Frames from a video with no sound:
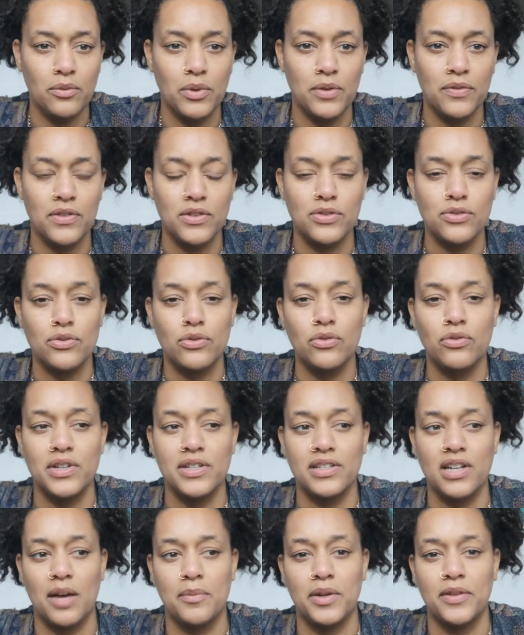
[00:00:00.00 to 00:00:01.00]
with the
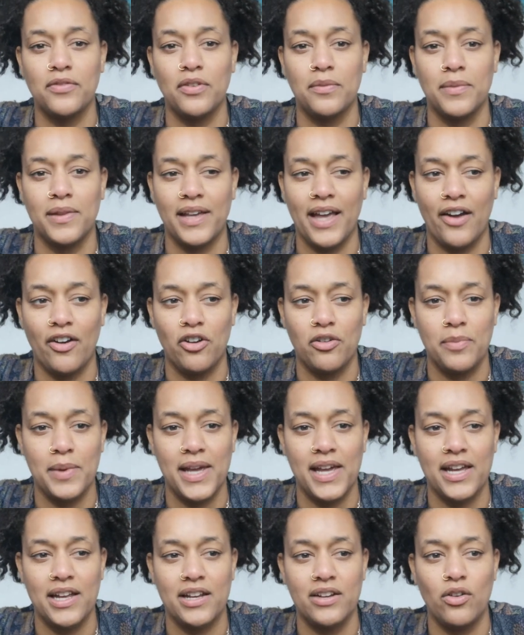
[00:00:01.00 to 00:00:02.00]
stories coming from the
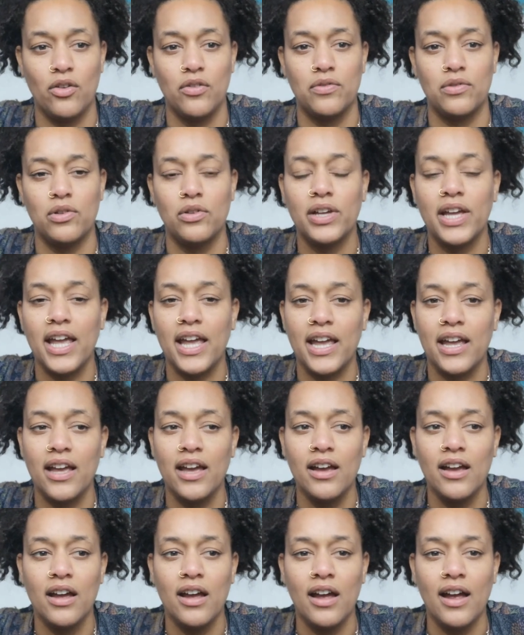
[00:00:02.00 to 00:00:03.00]
Caribbean, of looking
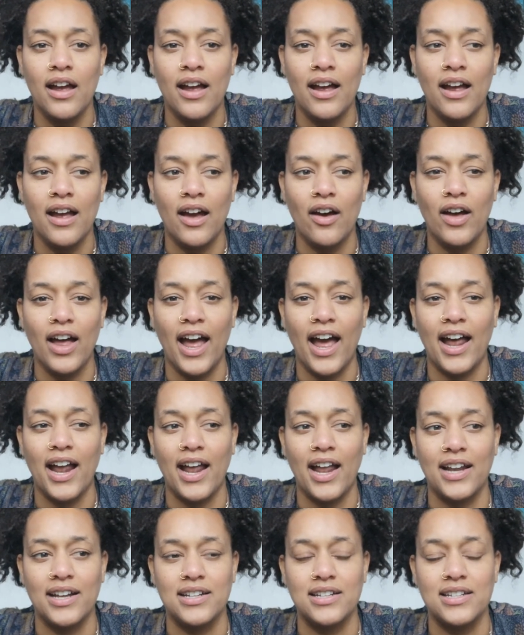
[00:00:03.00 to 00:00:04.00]

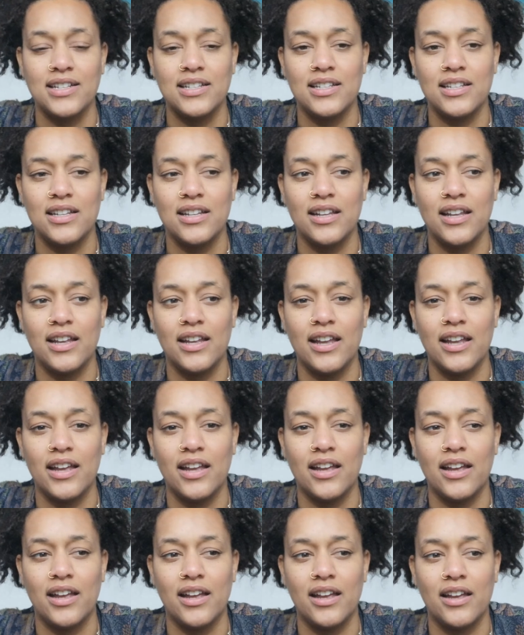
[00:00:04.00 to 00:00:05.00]
and
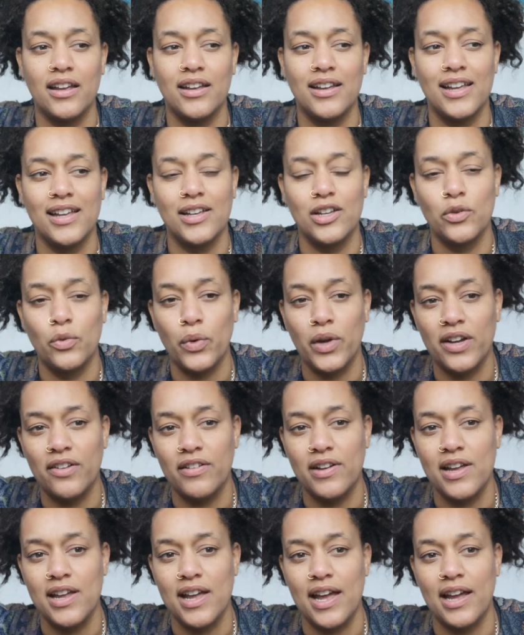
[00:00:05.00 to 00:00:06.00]

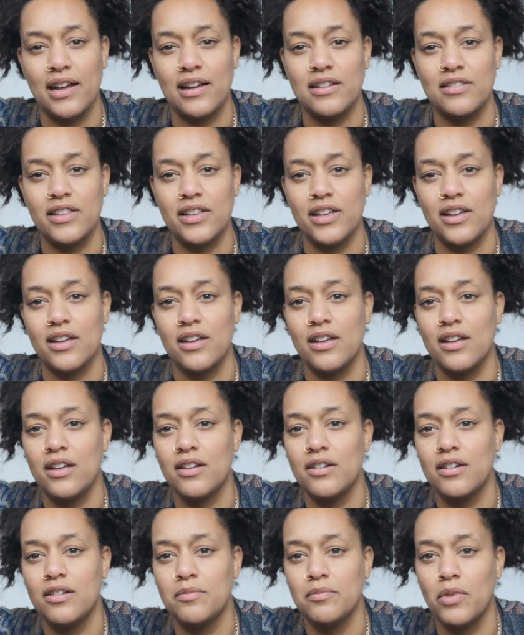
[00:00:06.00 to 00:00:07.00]
querying the
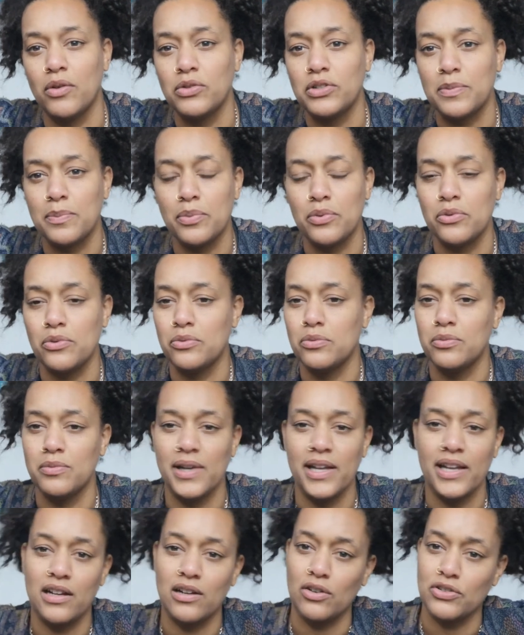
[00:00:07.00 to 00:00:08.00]
multiple
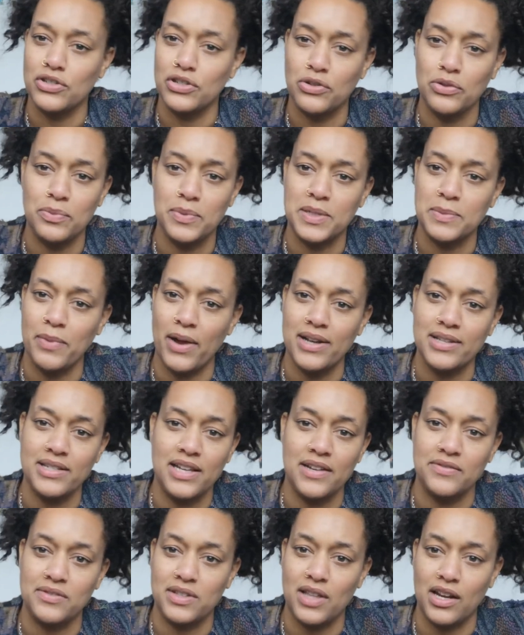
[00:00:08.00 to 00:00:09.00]
ecological
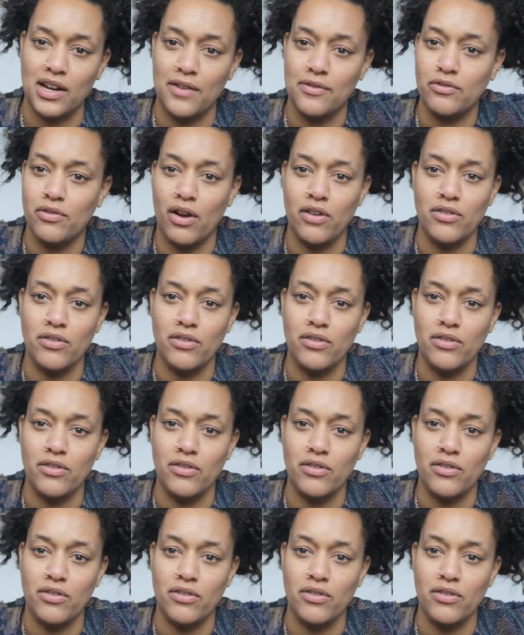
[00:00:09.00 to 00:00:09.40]
perspectives that I've